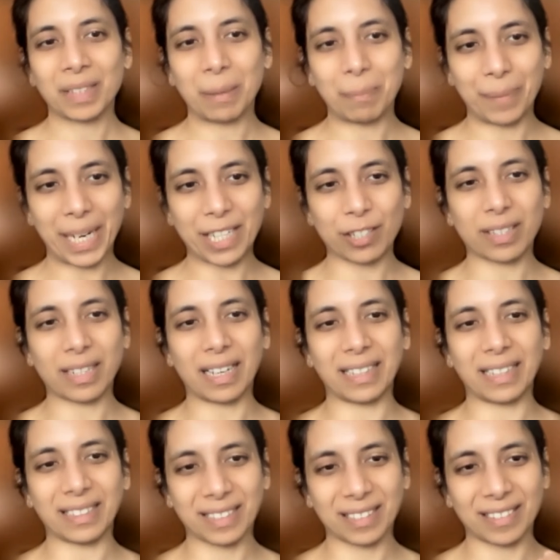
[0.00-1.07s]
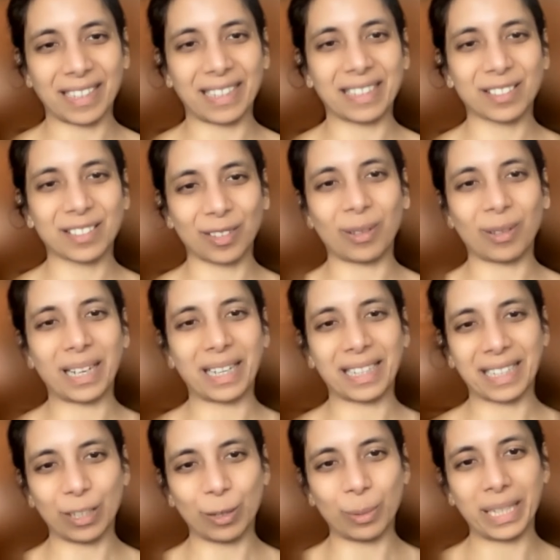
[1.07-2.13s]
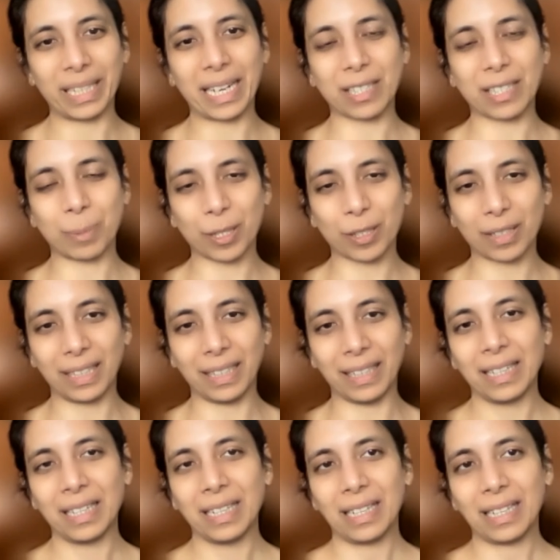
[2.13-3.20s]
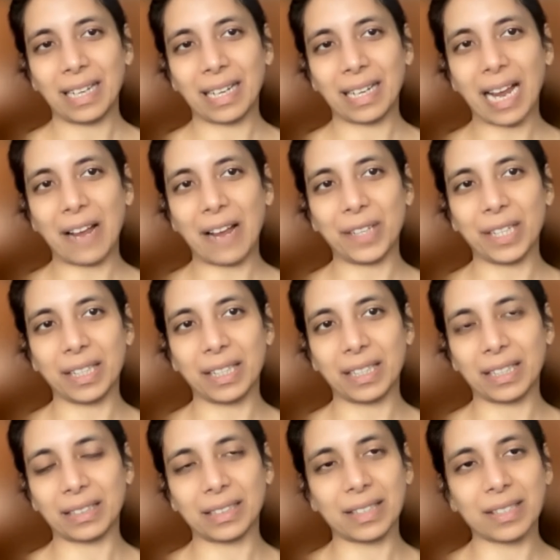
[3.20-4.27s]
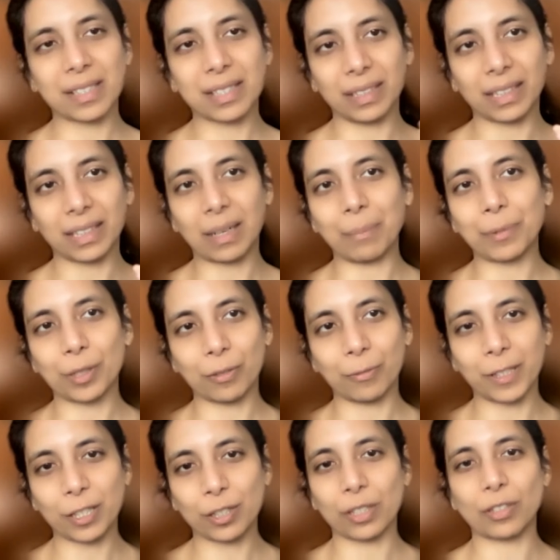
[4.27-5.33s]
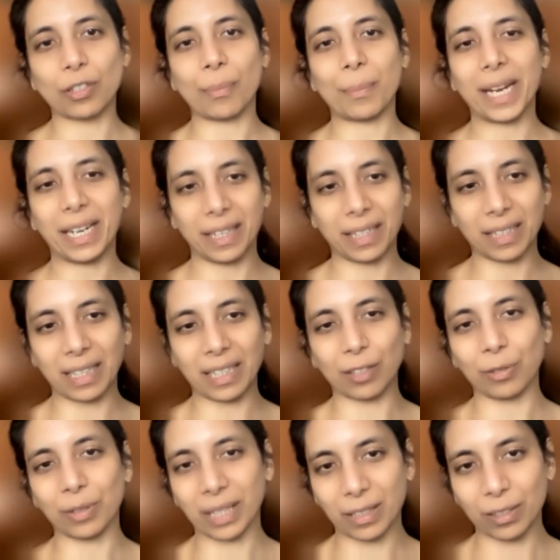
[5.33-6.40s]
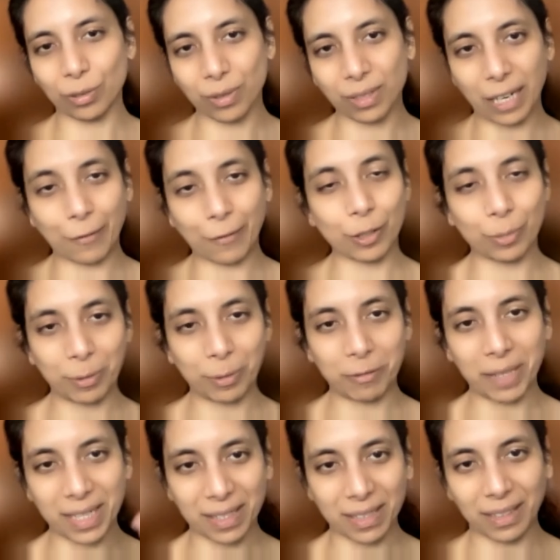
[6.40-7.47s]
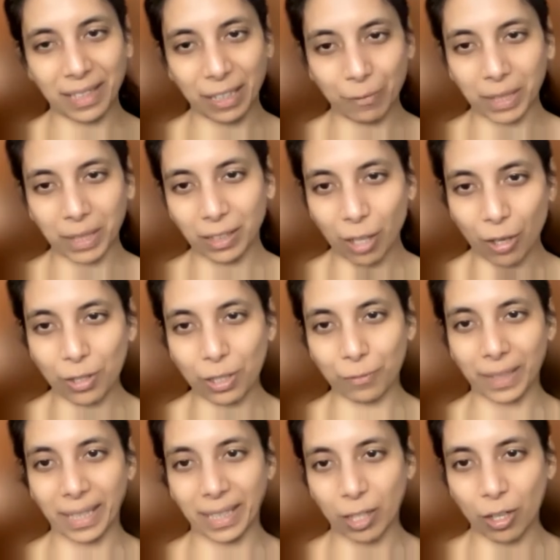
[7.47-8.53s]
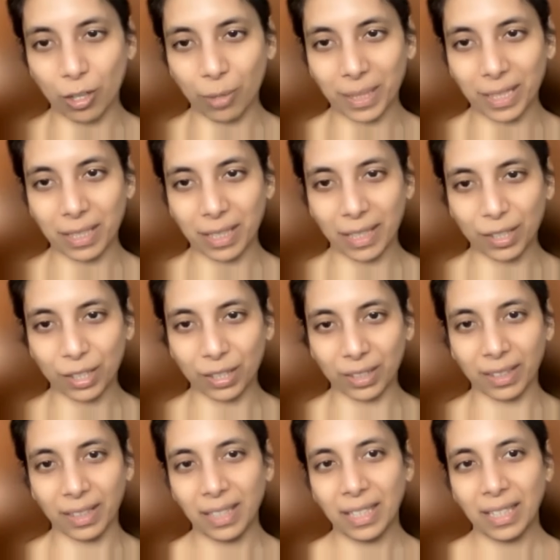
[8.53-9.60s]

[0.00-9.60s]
baselines, right? So like, especially like having this in the computer vision domain, like you can do self-supervised learning with lots of data augmentation,